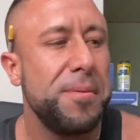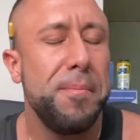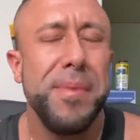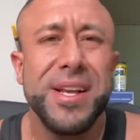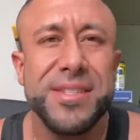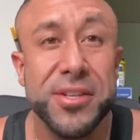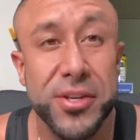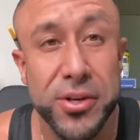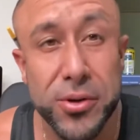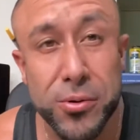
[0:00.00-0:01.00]
makes a
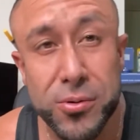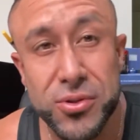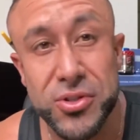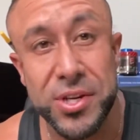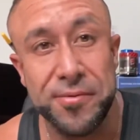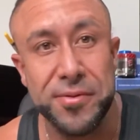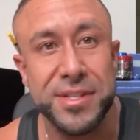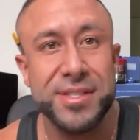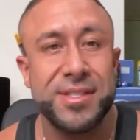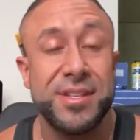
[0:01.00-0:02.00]
huge
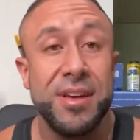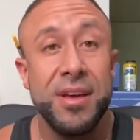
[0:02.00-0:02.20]
difference